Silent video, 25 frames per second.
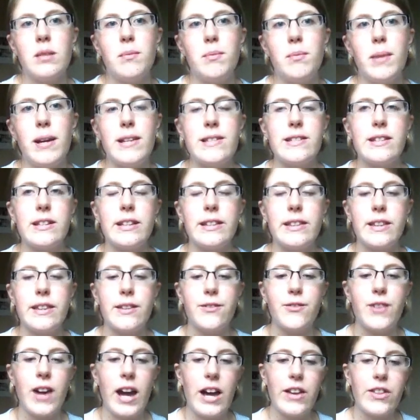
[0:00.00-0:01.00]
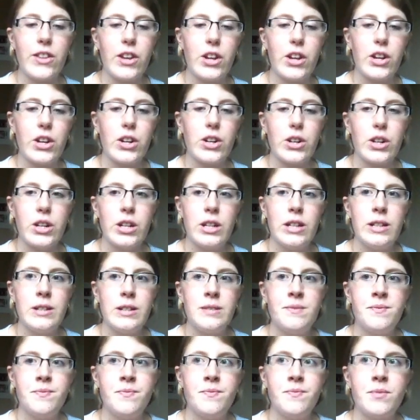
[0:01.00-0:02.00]
basically the father,
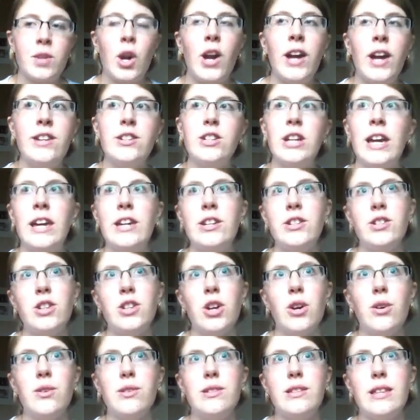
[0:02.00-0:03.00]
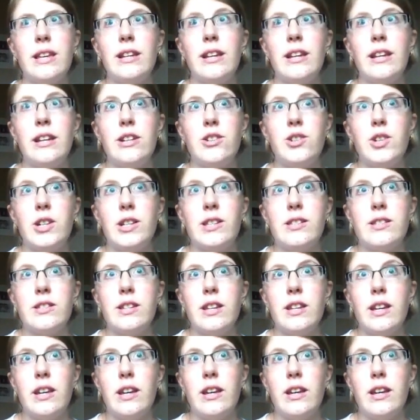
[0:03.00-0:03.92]
he shows an interest,